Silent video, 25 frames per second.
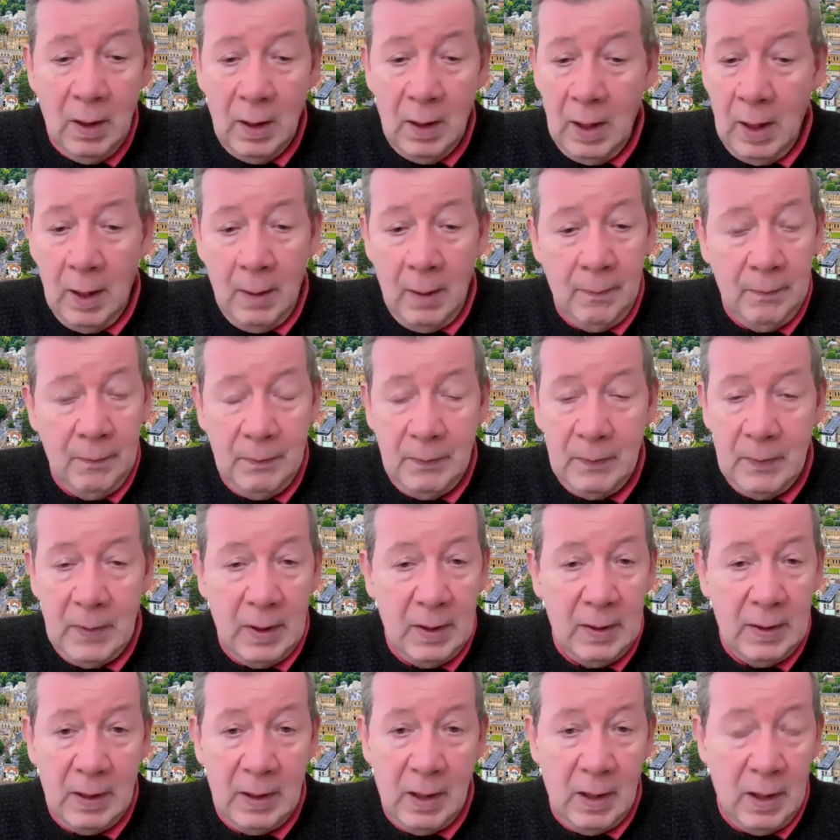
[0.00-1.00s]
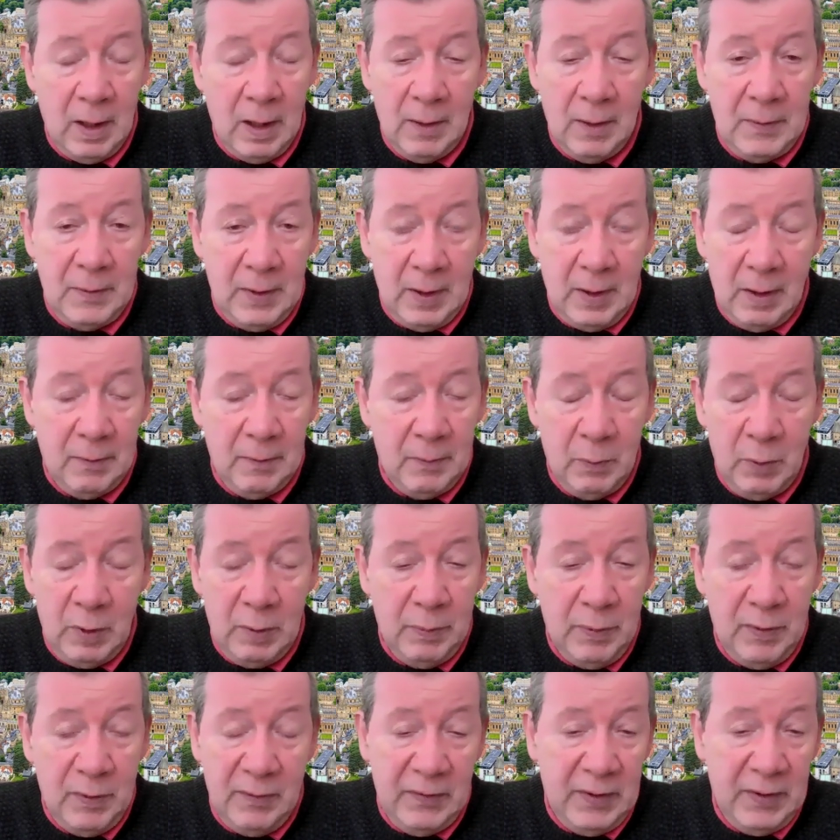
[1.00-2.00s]
We'll
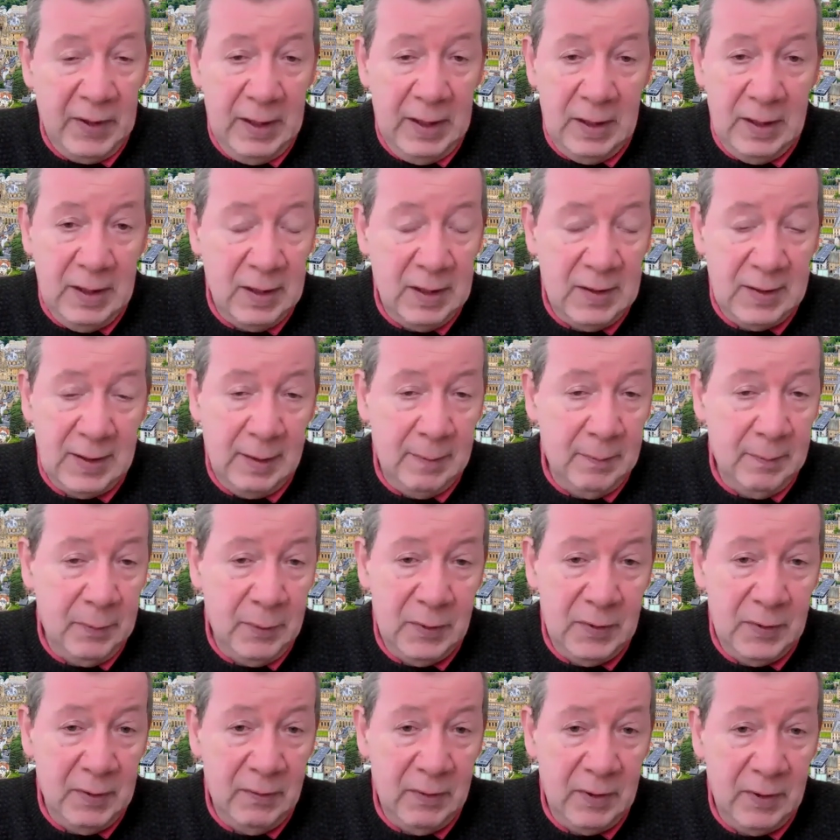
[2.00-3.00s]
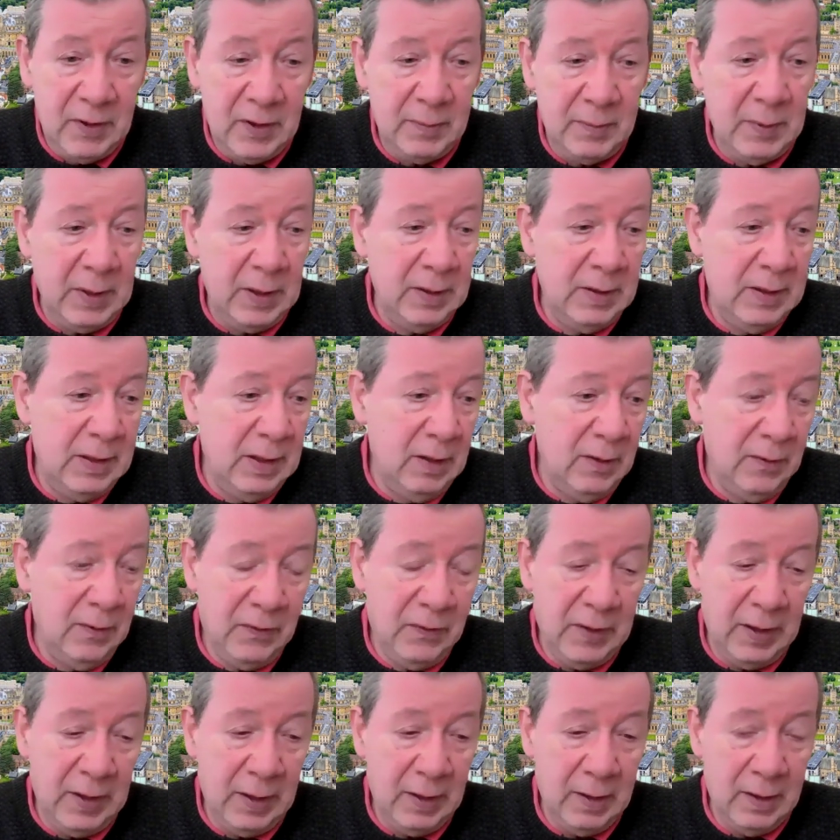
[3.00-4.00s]
provide examples of this. My dear
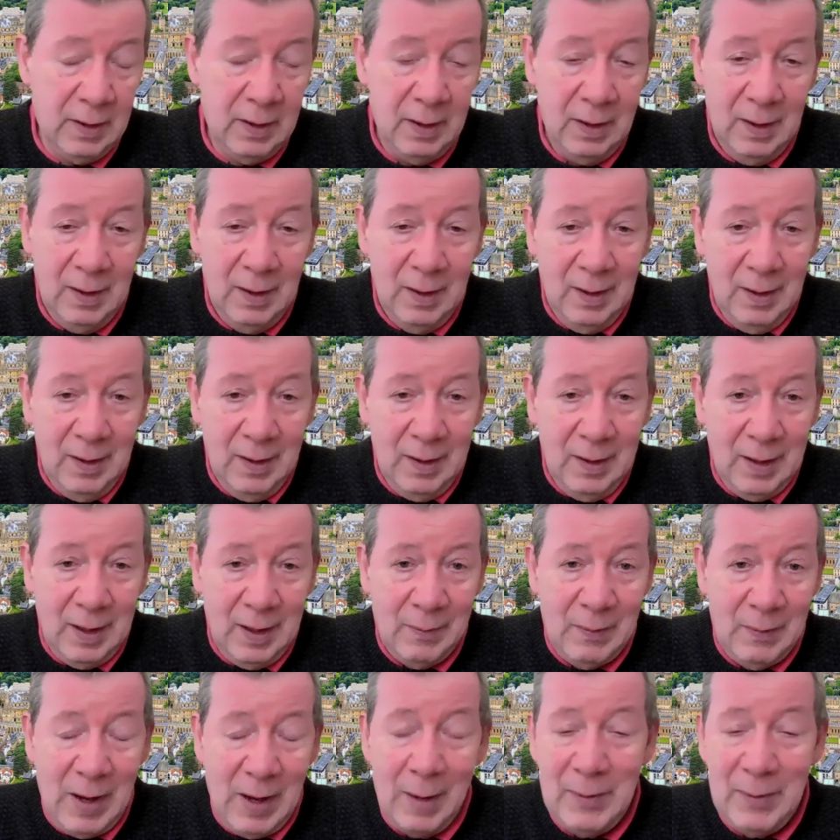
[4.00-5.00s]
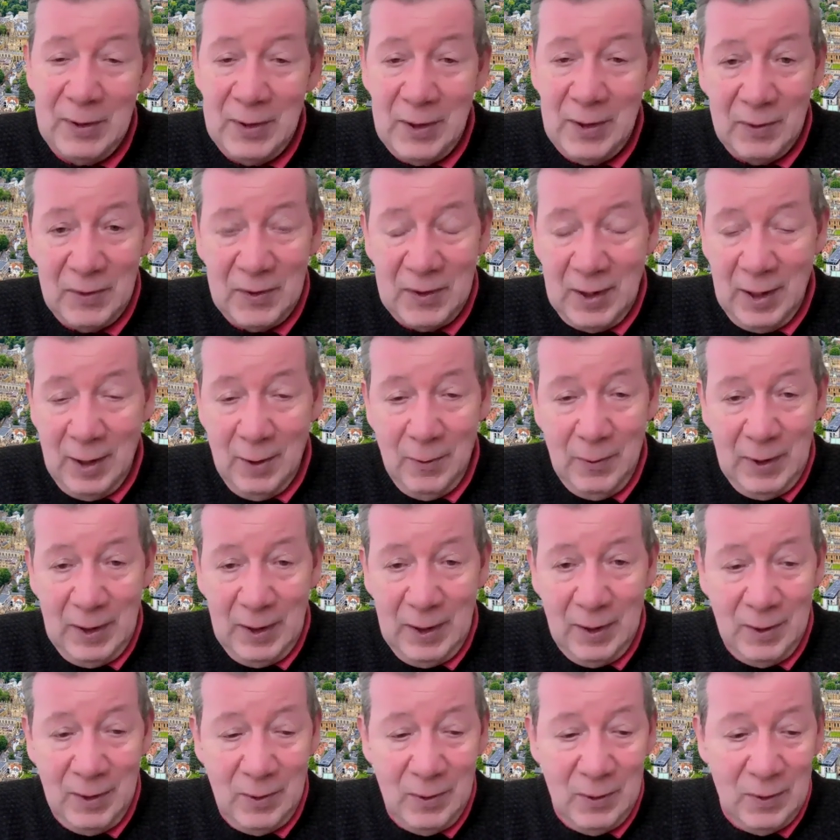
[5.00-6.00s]
friend, Ahmed
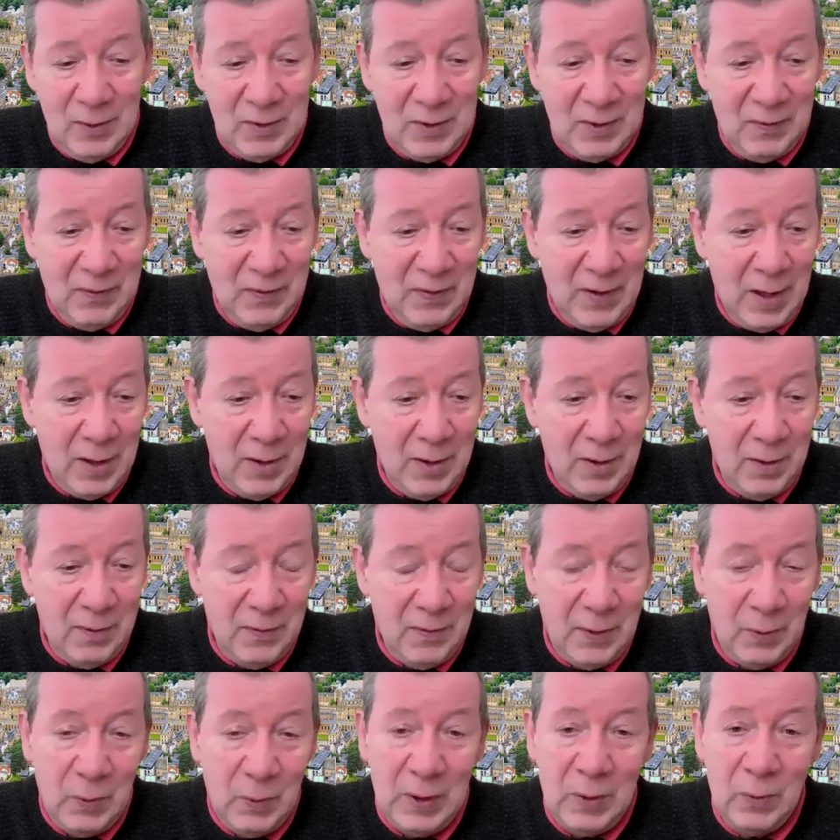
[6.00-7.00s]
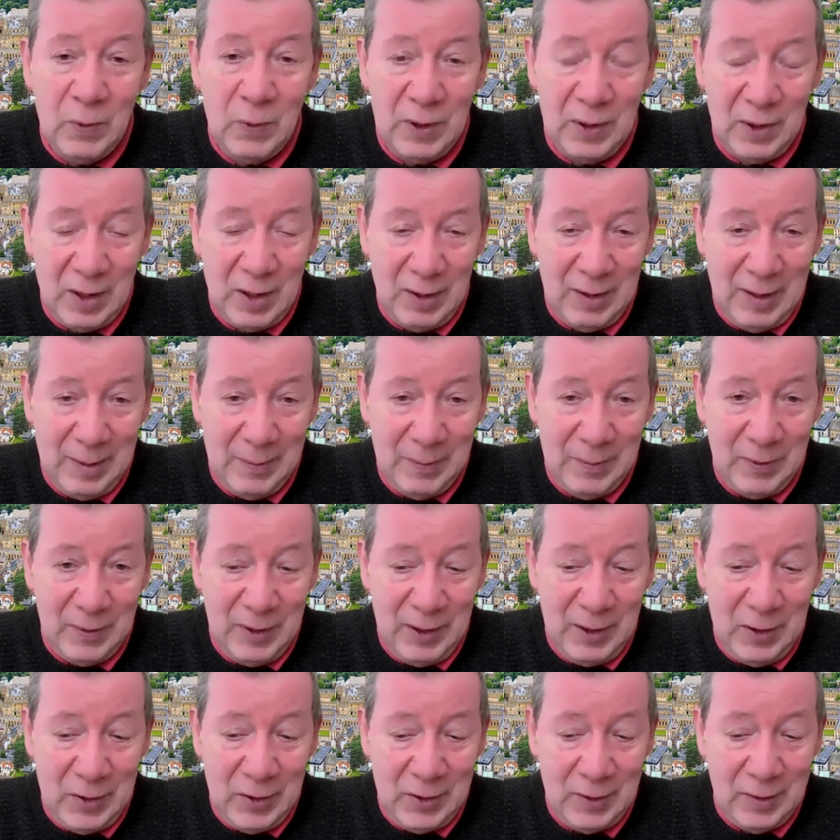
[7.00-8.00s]
El-Zawi, who is the father of the win-win
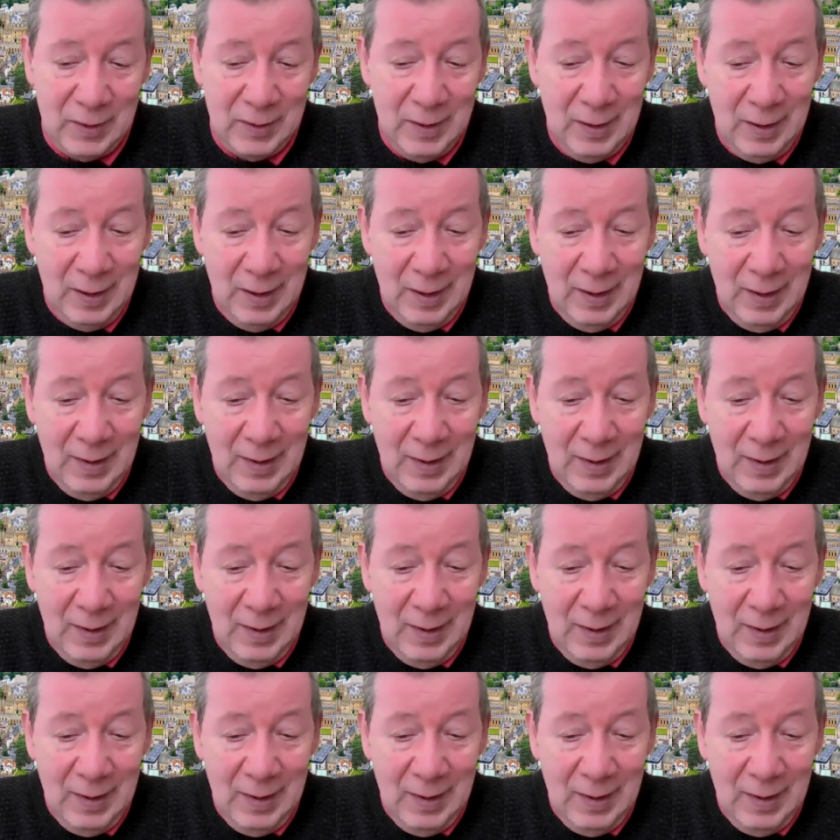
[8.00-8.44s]
collaboration